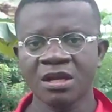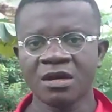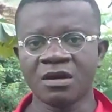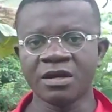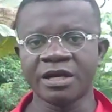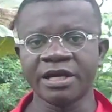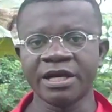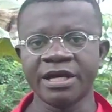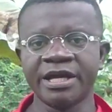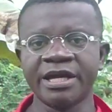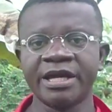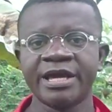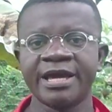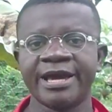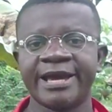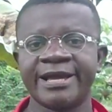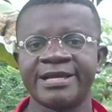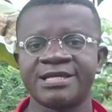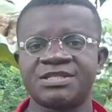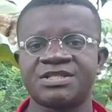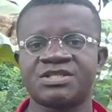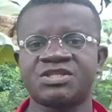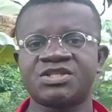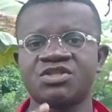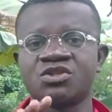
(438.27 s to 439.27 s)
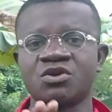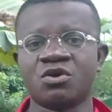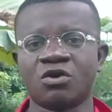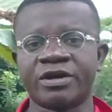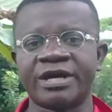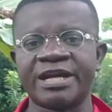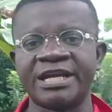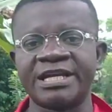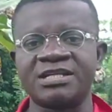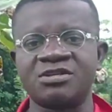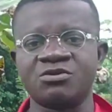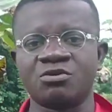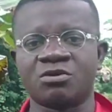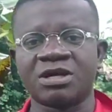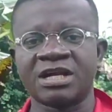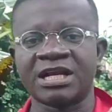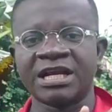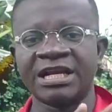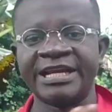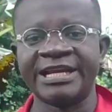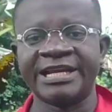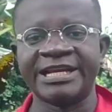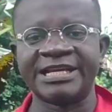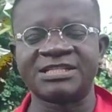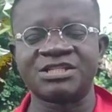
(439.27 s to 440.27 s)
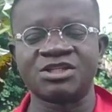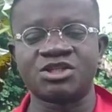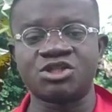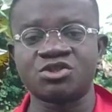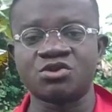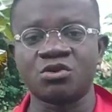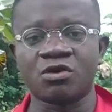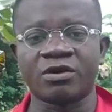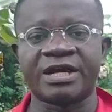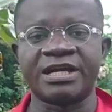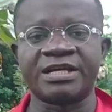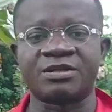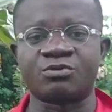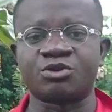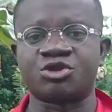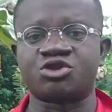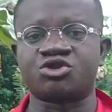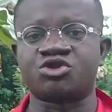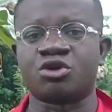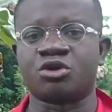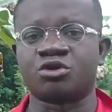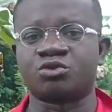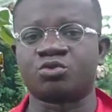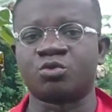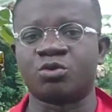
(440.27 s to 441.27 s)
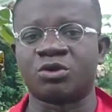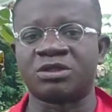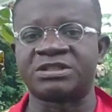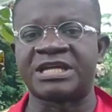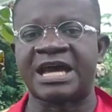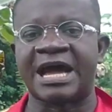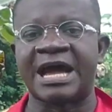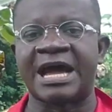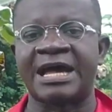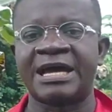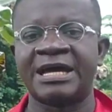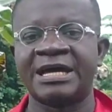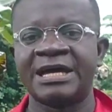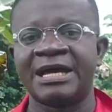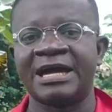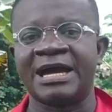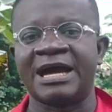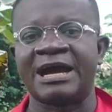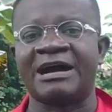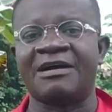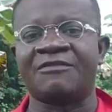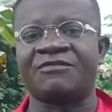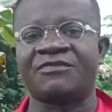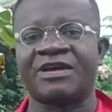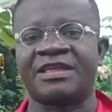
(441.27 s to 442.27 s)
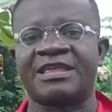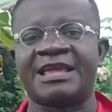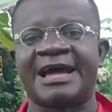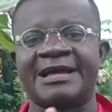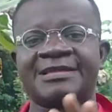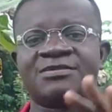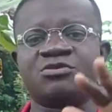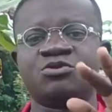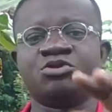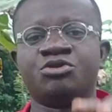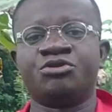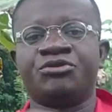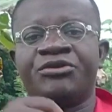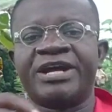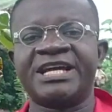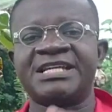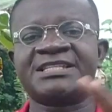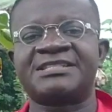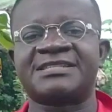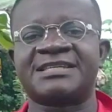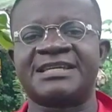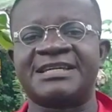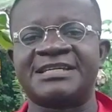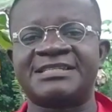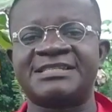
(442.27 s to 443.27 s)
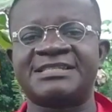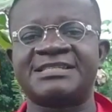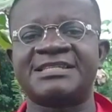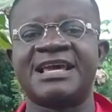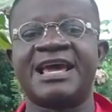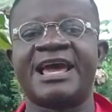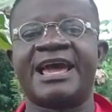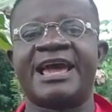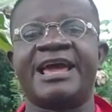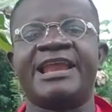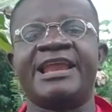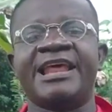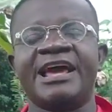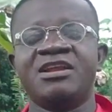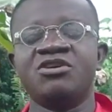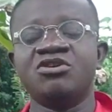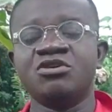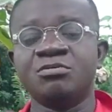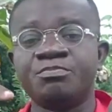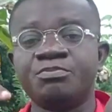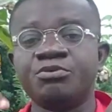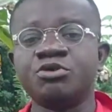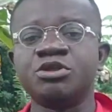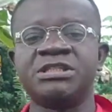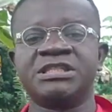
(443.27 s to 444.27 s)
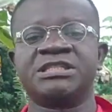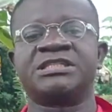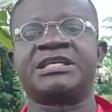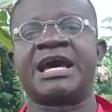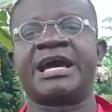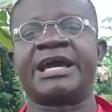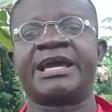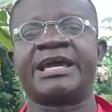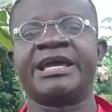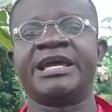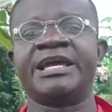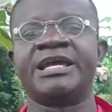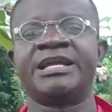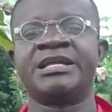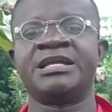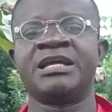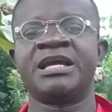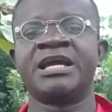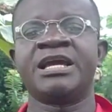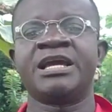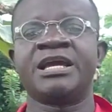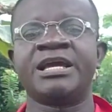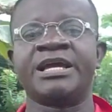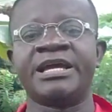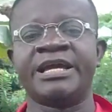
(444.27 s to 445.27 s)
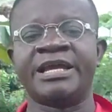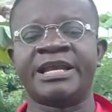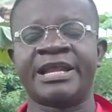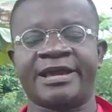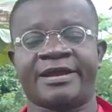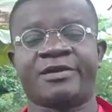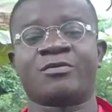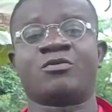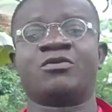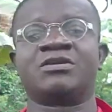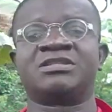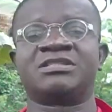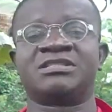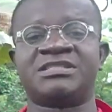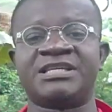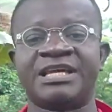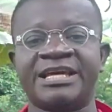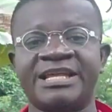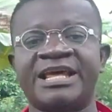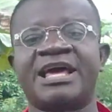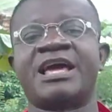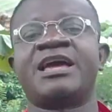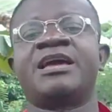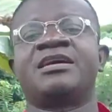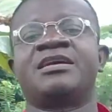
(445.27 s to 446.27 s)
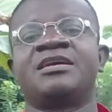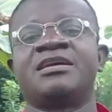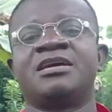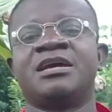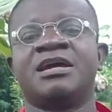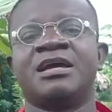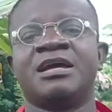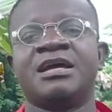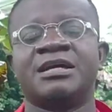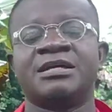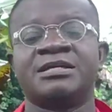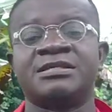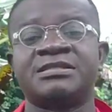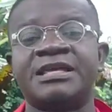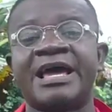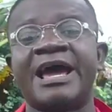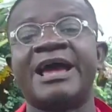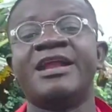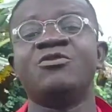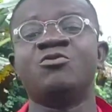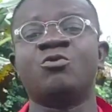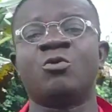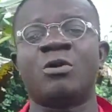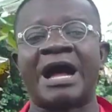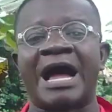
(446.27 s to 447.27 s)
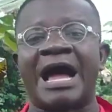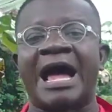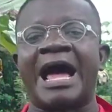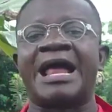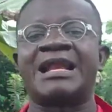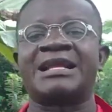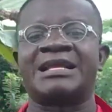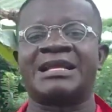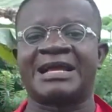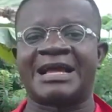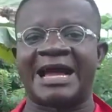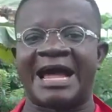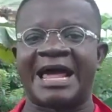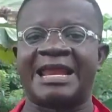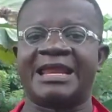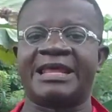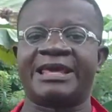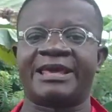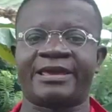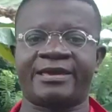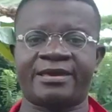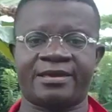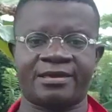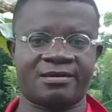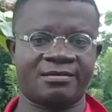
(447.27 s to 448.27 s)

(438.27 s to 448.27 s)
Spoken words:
Okay, soak it, you clean it, you soak it with salt water. After that, you rinse it and then you put it again in a container. Then you add garlic.